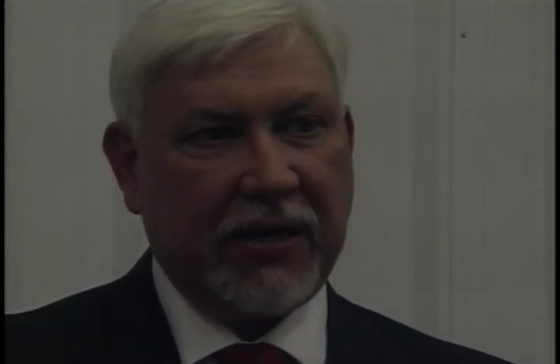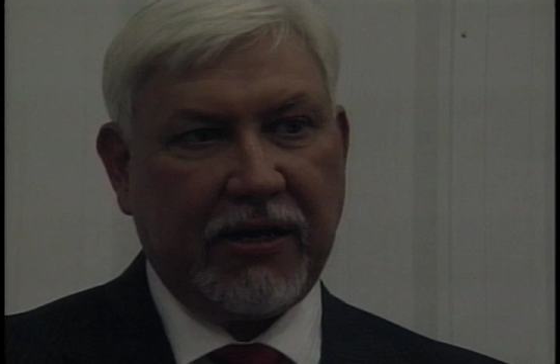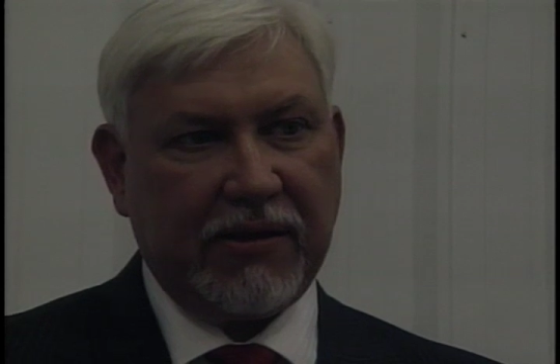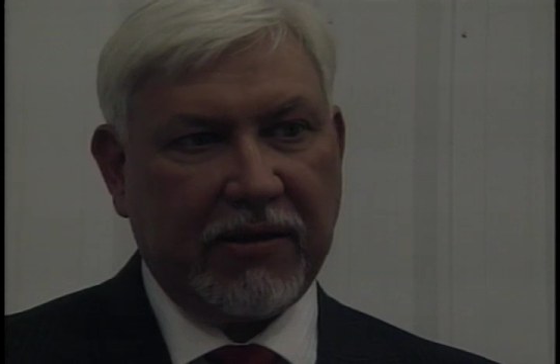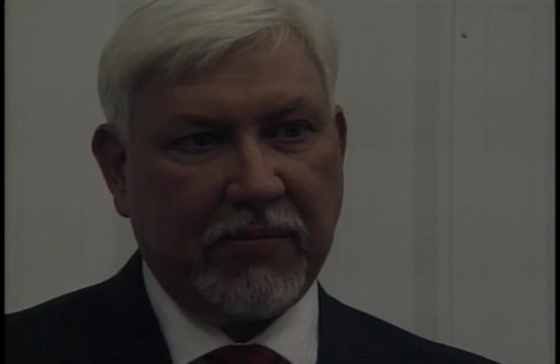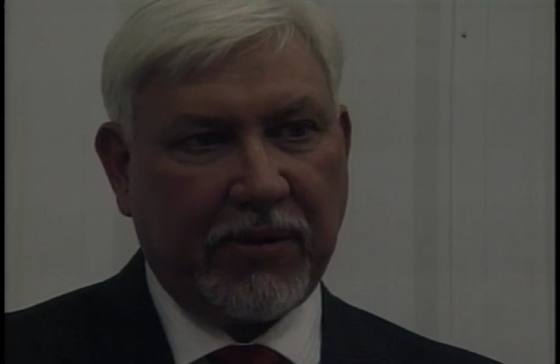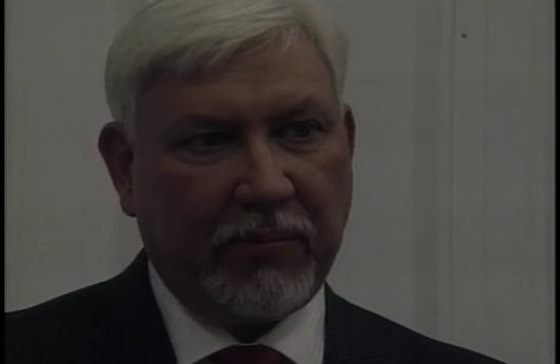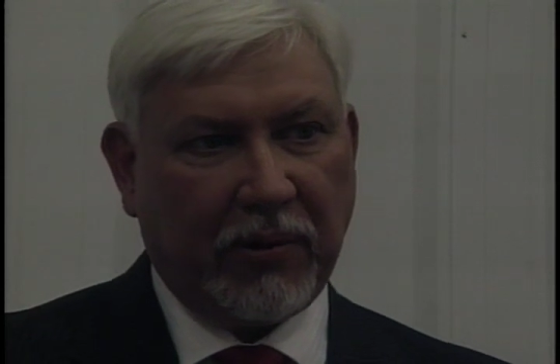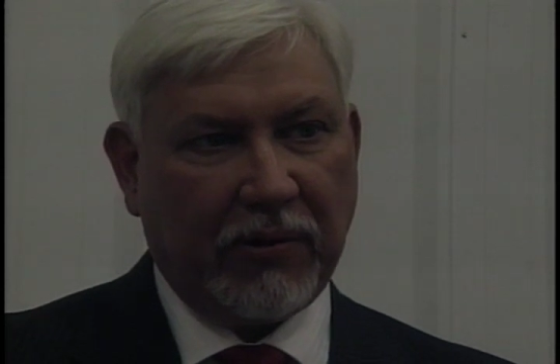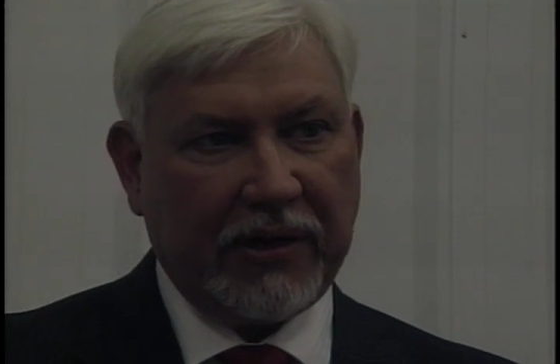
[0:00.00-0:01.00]
getting them
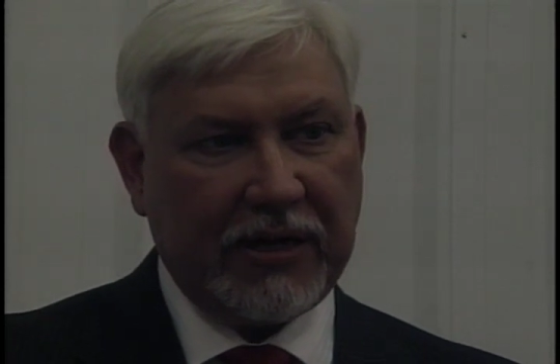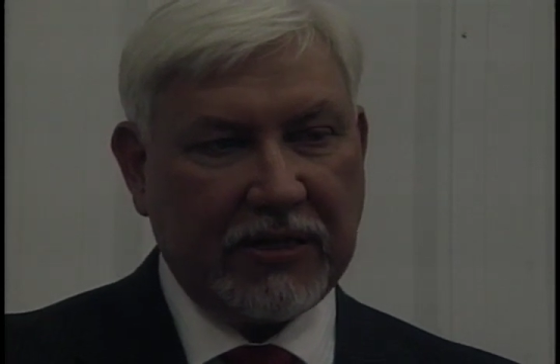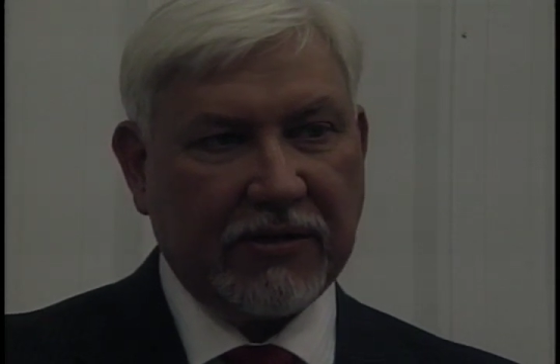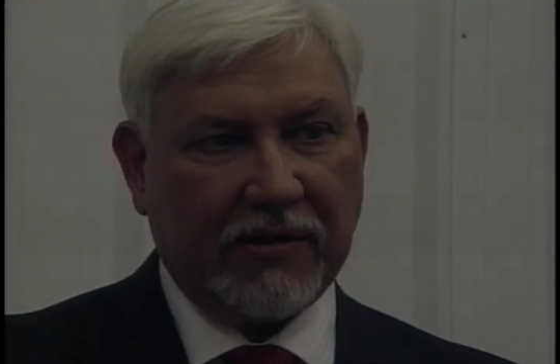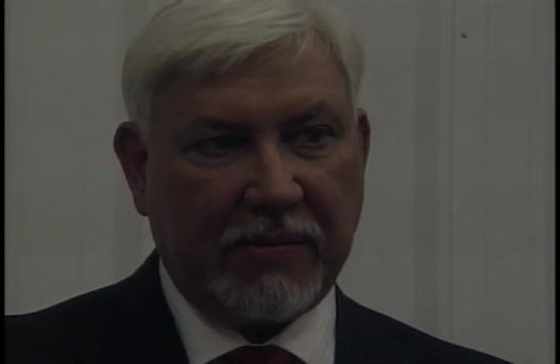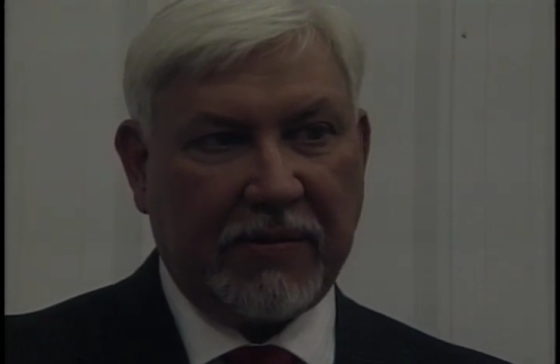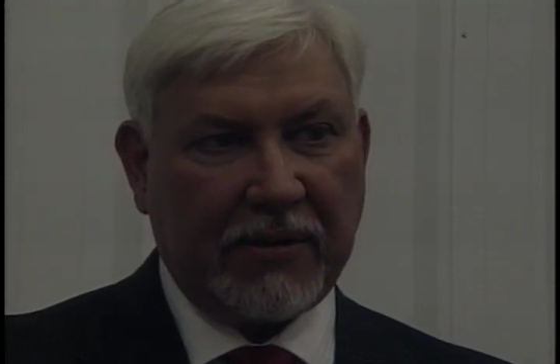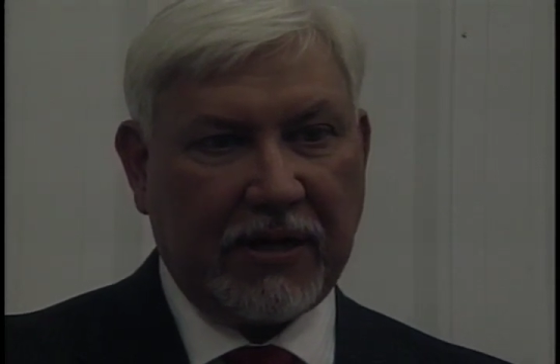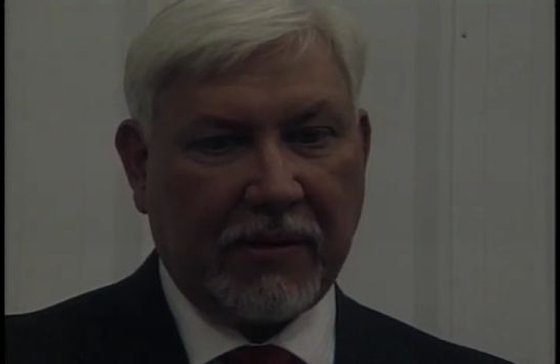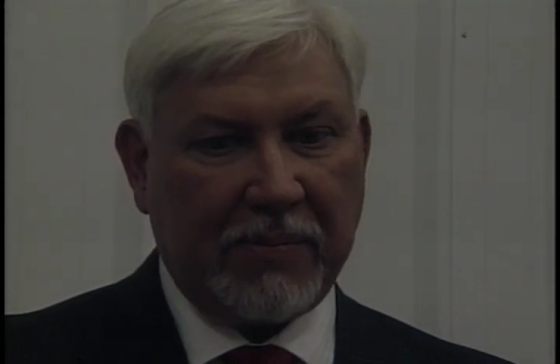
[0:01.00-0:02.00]
employed is going to
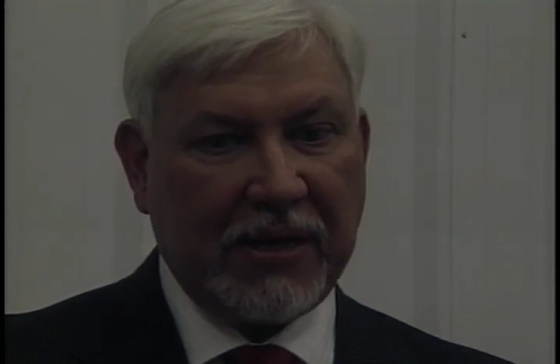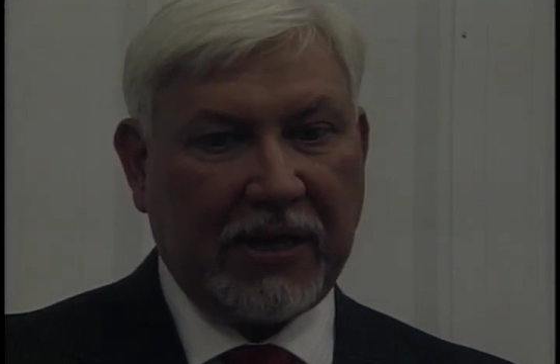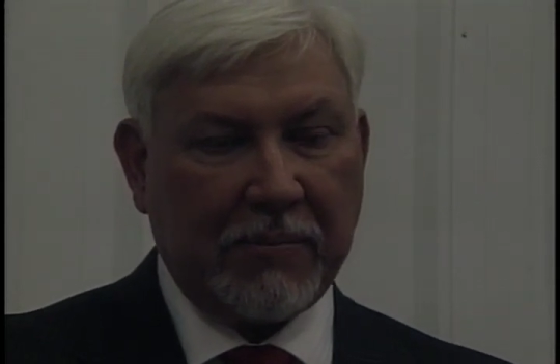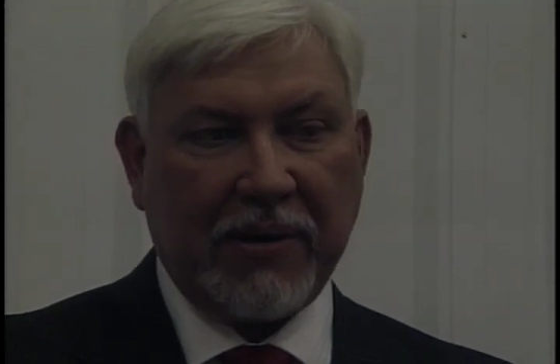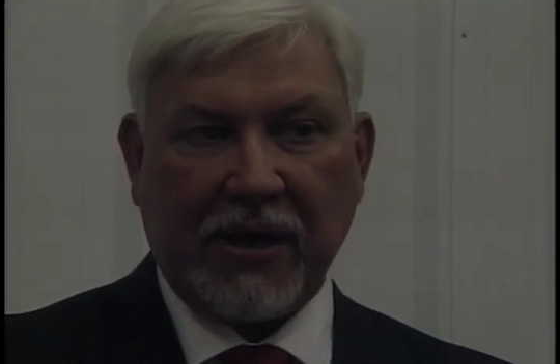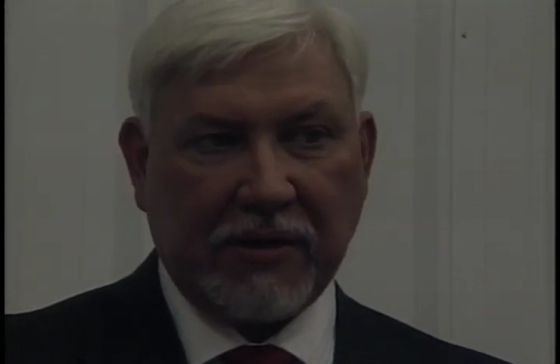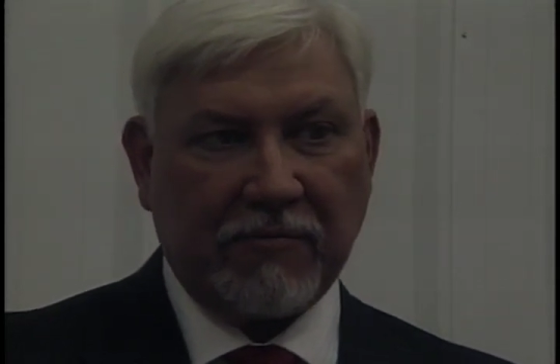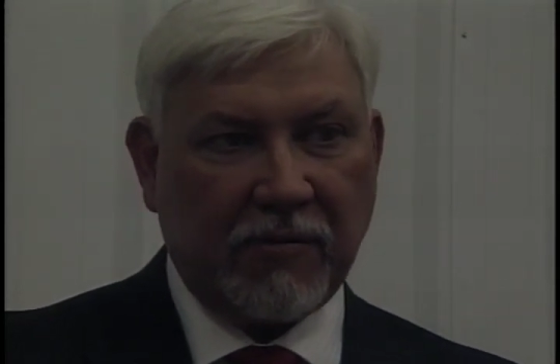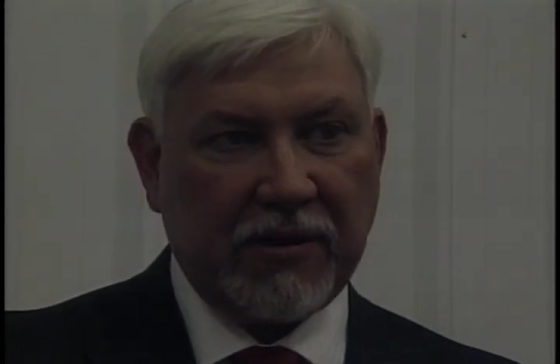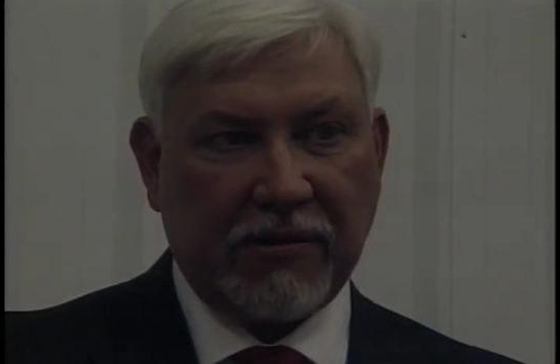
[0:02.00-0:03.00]
make a big impact
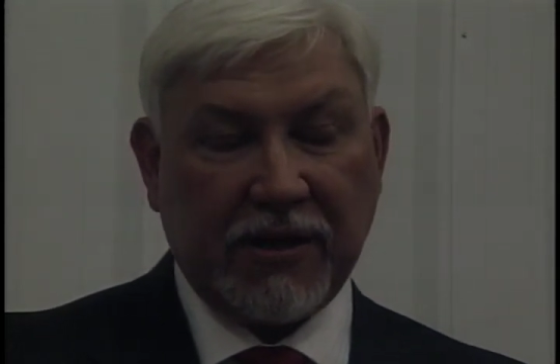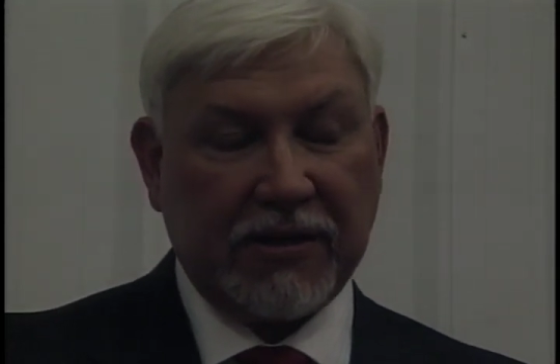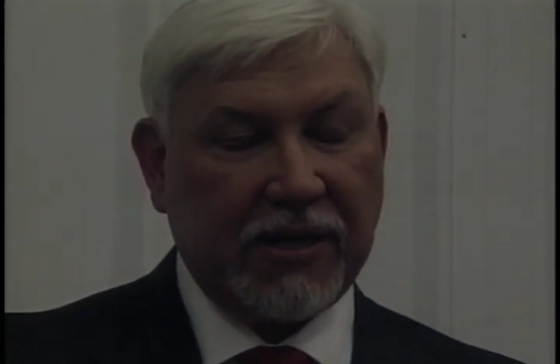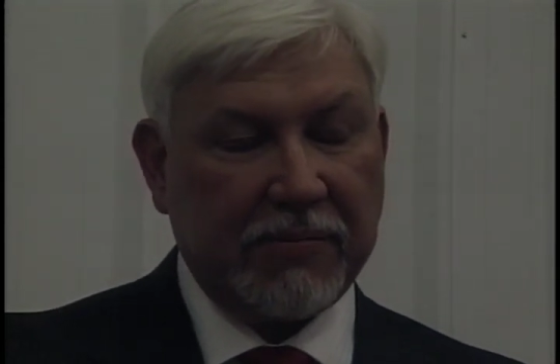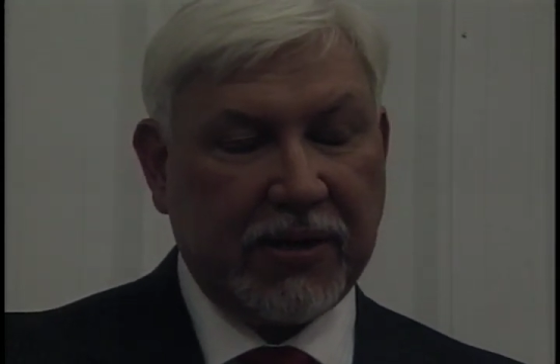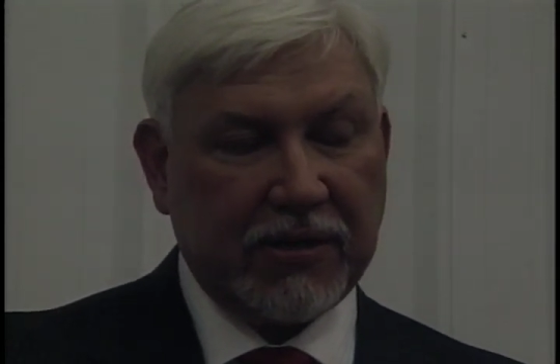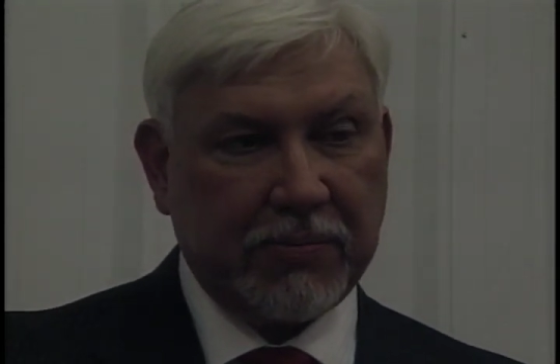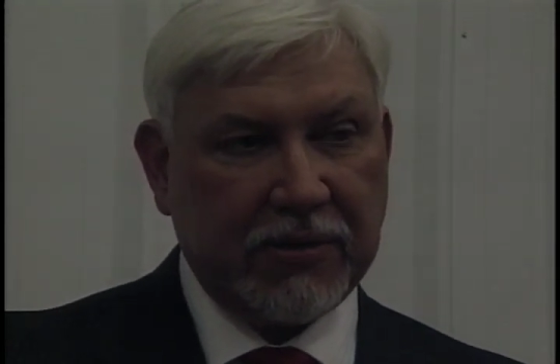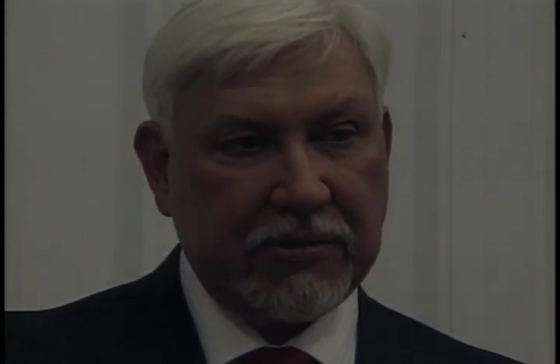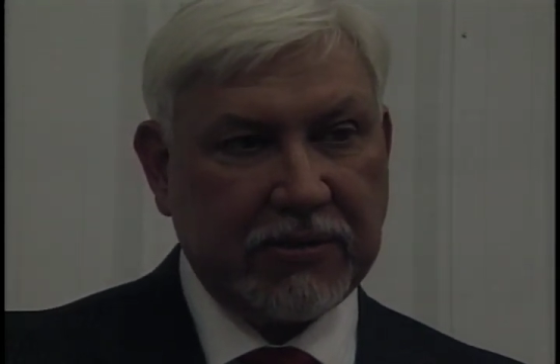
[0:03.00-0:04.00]
on whether or not they come back to
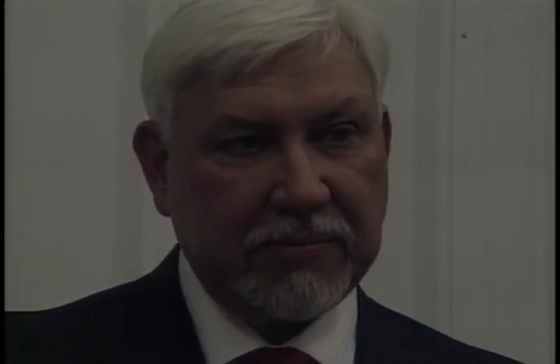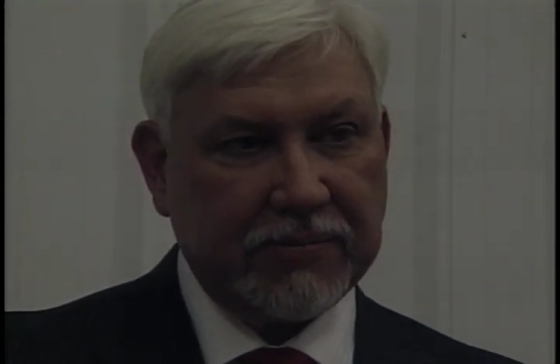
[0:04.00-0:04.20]
prison.